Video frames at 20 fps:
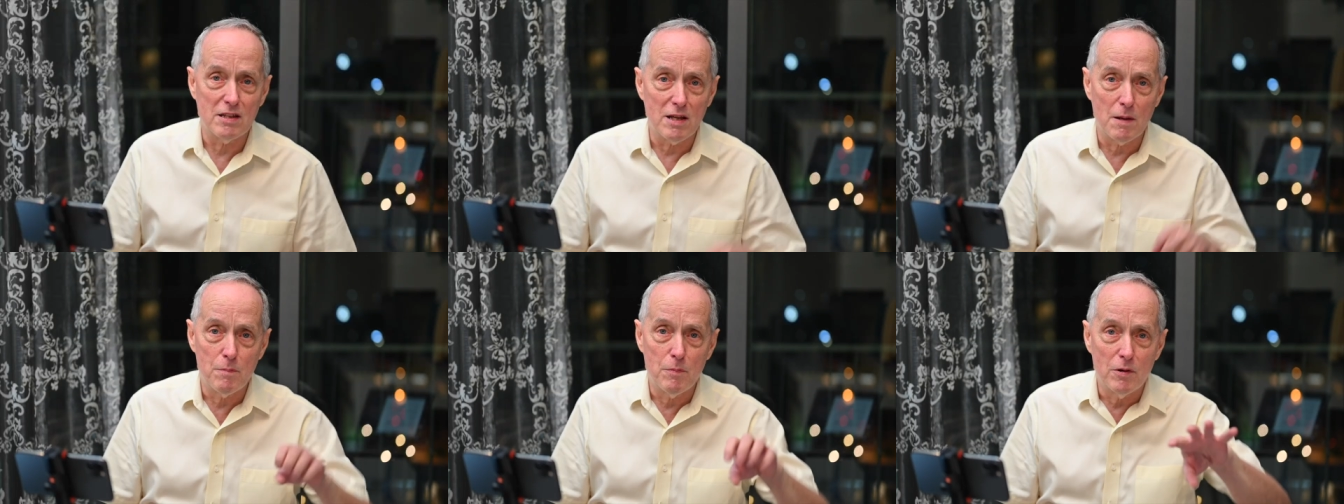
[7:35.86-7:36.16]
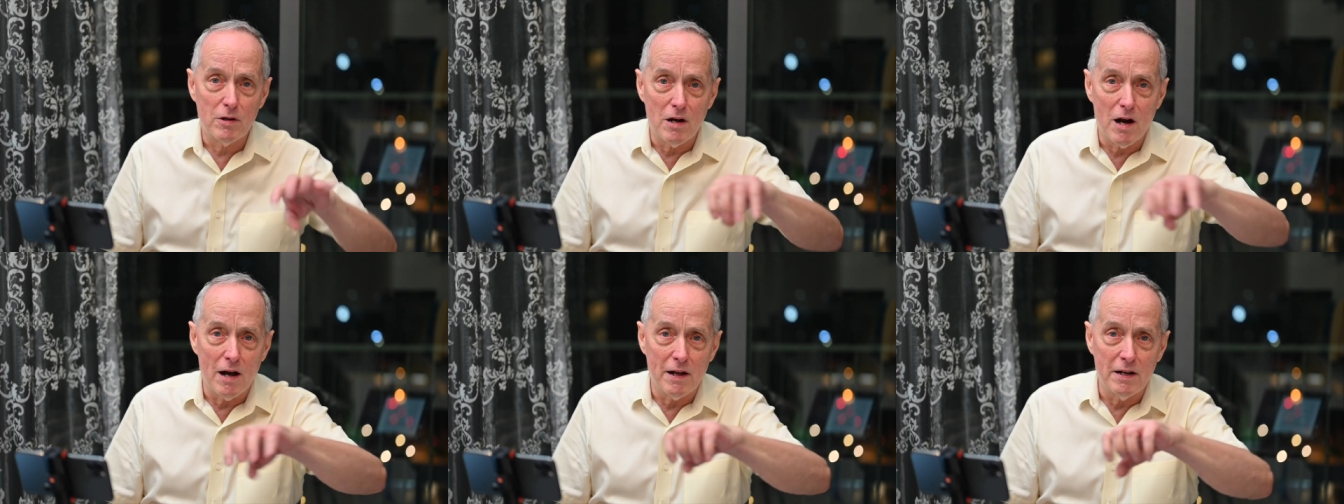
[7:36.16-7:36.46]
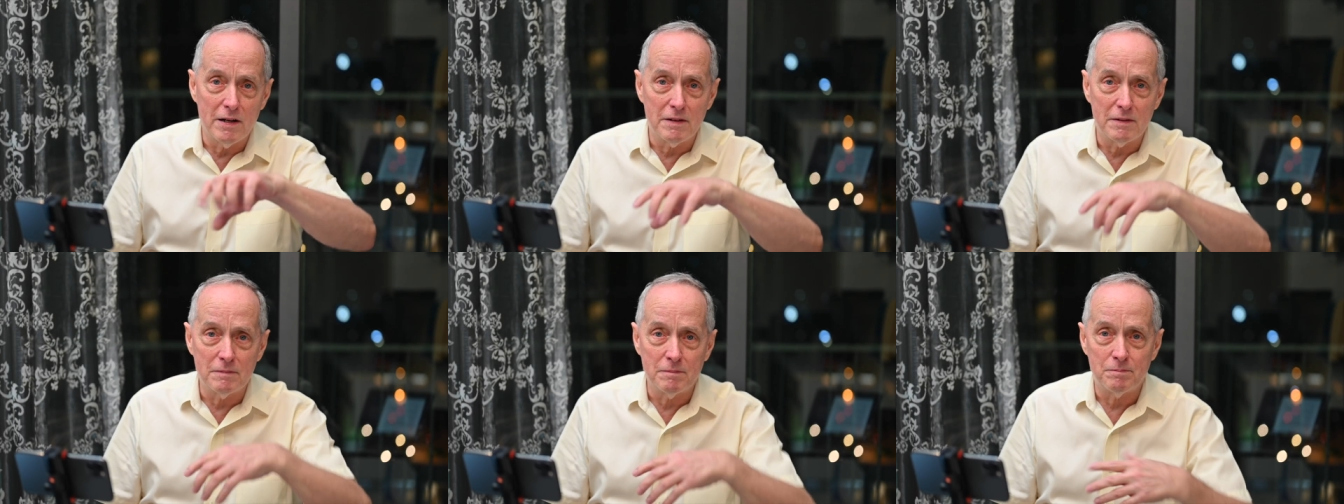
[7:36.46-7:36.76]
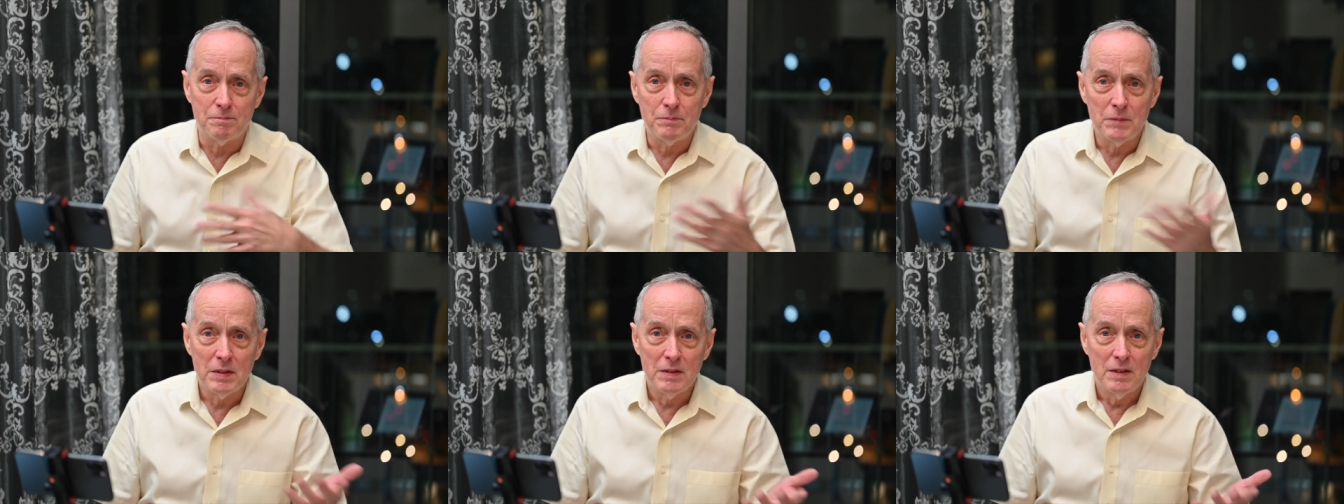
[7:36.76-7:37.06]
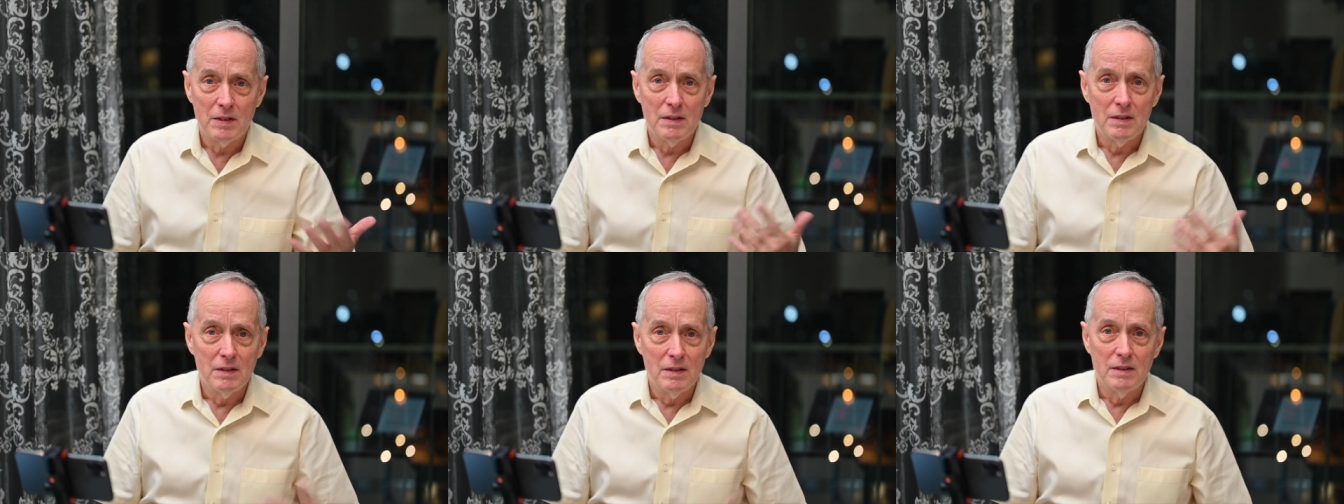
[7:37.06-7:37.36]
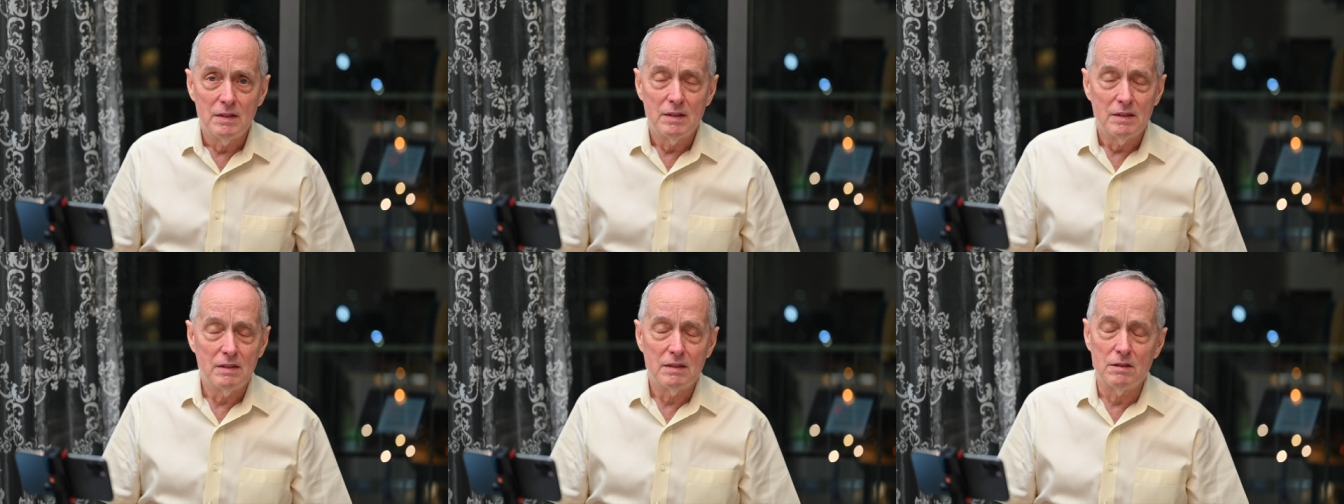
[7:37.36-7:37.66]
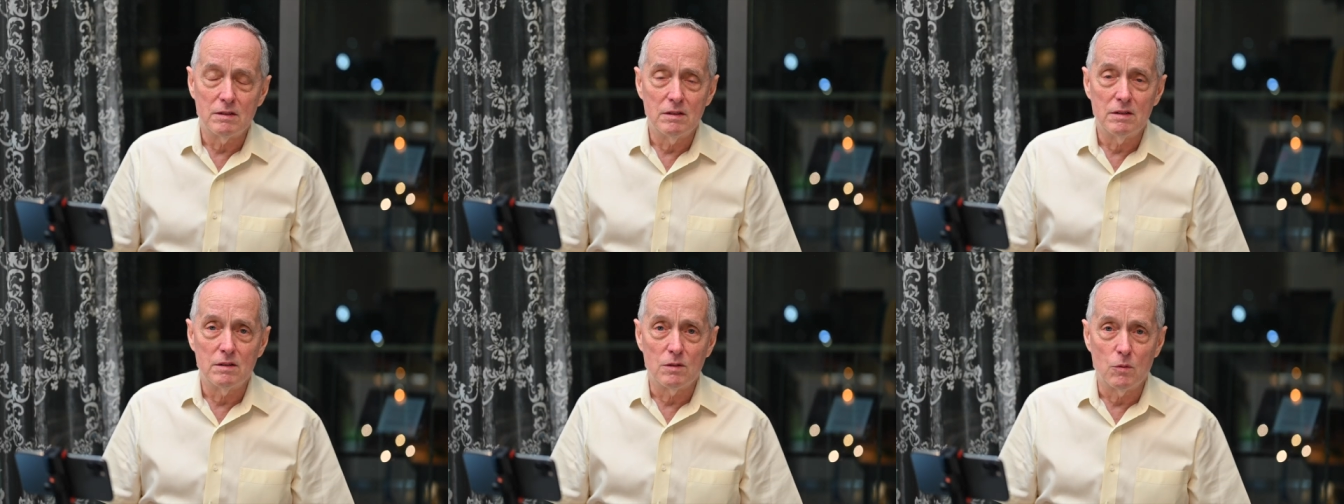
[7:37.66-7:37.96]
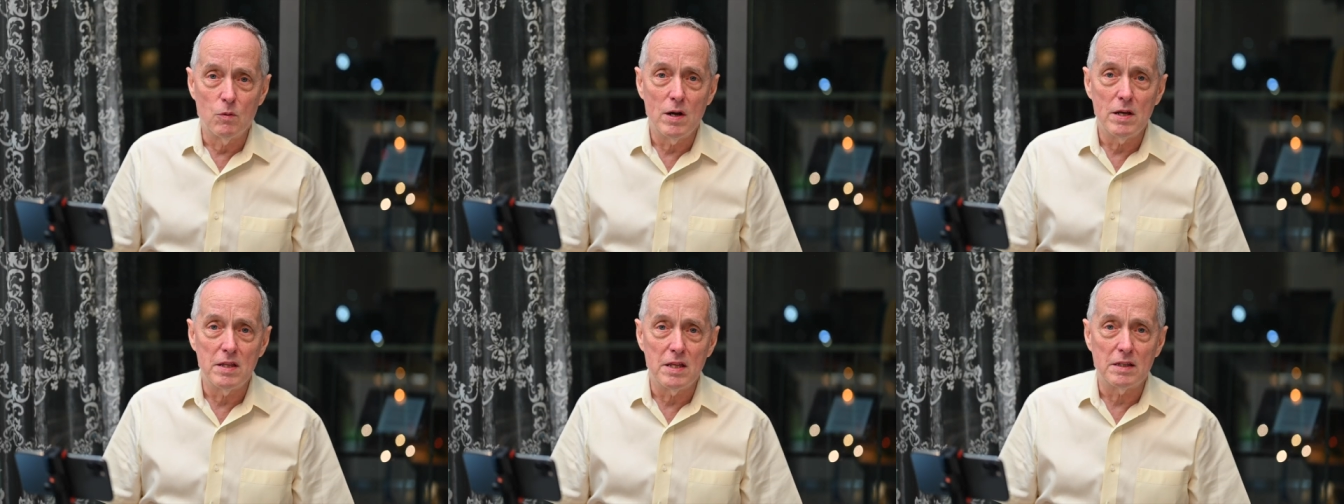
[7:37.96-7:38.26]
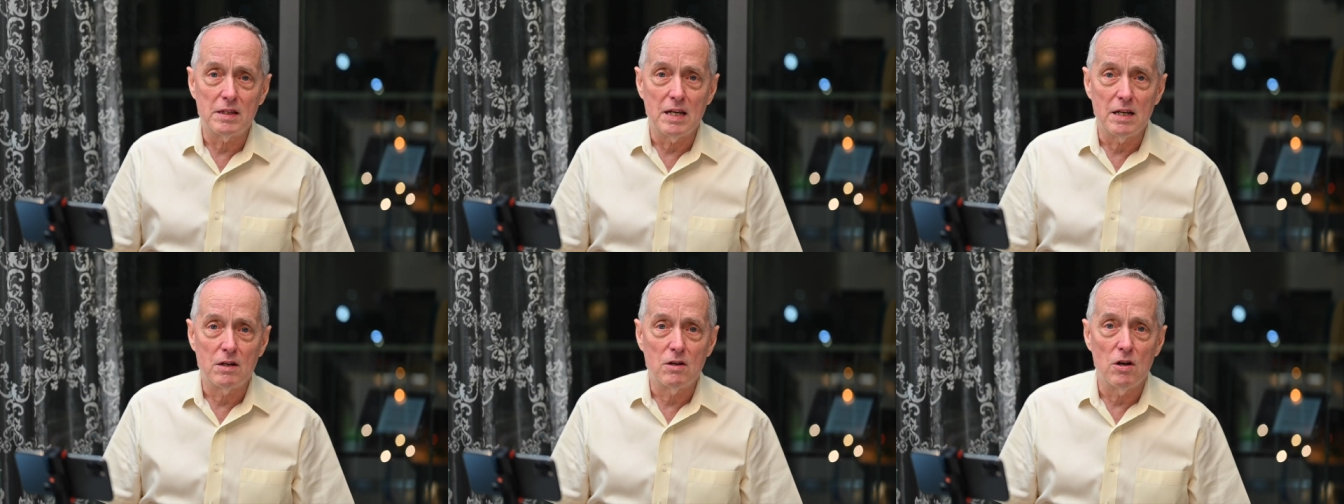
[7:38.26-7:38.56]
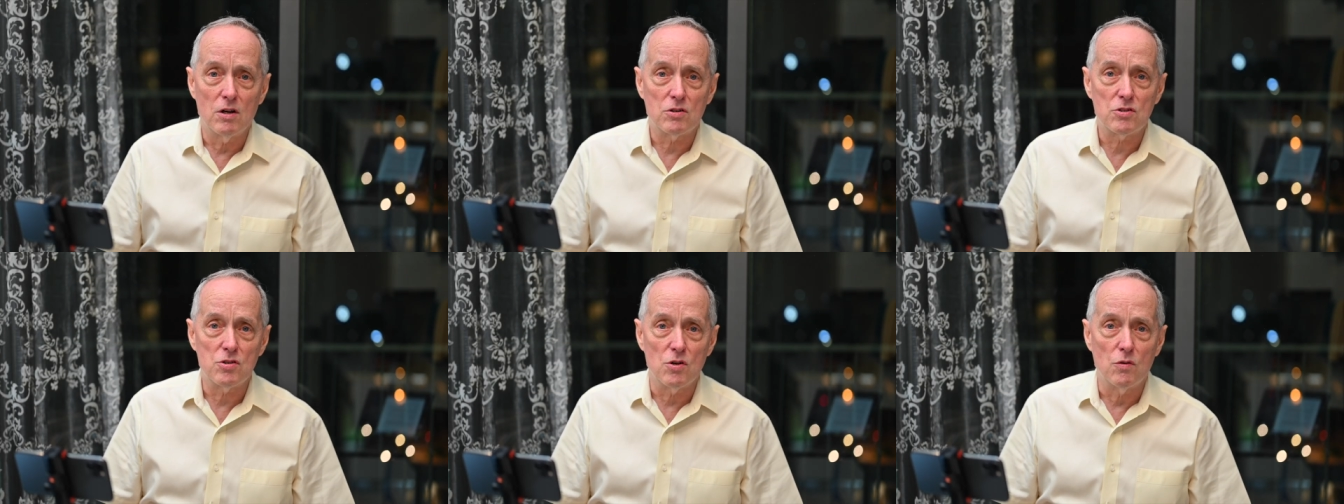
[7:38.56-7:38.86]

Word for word: that they put on it, and The, the way that they cook,